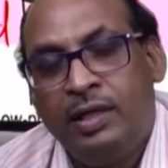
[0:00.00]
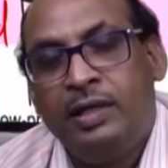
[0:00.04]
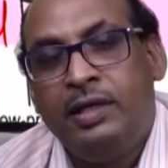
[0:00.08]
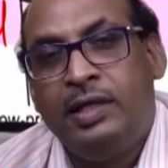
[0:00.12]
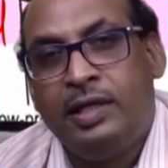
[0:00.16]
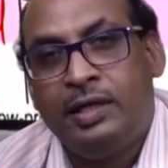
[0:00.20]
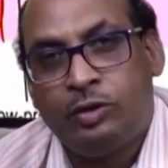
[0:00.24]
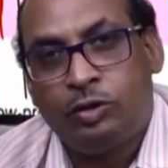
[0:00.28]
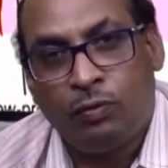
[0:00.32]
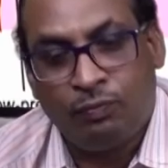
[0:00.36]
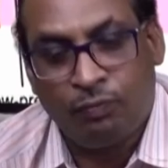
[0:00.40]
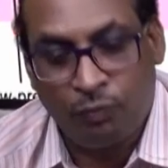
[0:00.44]

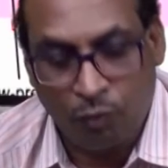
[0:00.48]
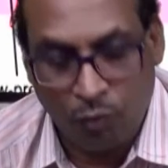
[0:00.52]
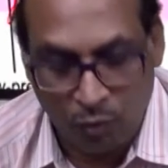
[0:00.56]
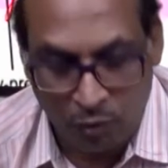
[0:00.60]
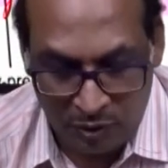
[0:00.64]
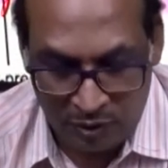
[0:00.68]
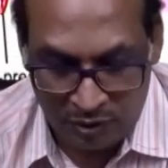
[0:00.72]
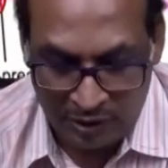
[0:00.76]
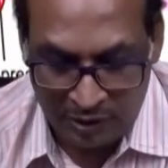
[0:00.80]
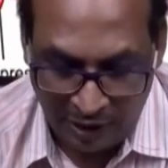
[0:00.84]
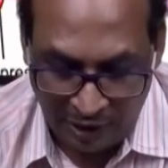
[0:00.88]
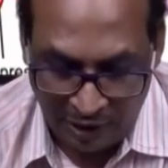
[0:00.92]
Yes, of
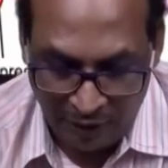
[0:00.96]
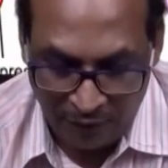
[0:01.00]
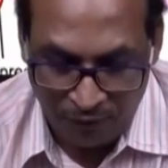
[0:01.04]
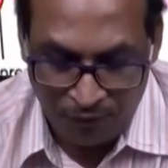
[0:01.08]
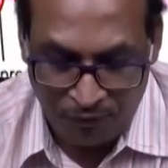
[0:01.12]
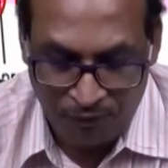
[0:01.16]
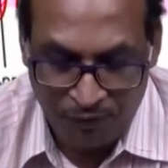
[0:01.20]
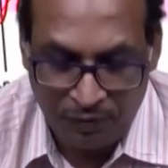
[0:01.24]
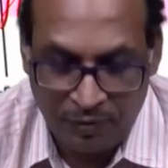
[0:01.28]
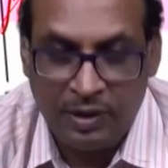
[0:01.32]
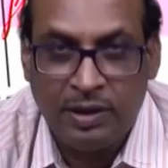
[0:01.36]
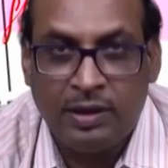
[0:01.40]
course,
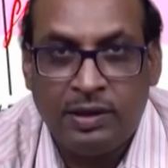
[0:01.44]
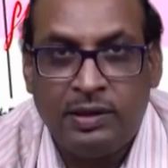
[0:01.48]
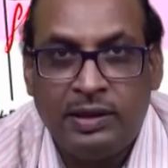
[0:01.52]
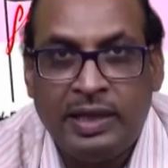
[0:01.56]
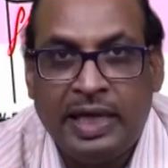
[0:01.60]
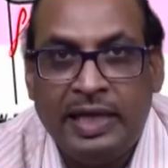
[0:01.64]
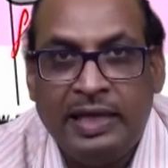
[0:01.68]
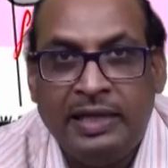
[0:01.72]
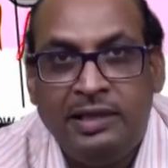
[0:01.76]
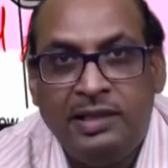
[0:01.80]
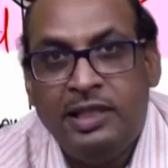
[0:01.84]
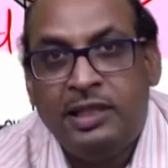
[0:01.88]
if
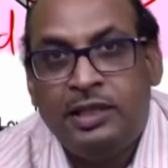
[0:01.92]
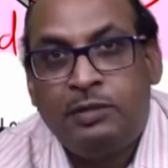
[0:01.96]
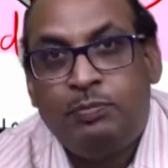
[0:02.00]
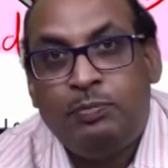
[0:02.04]
the engine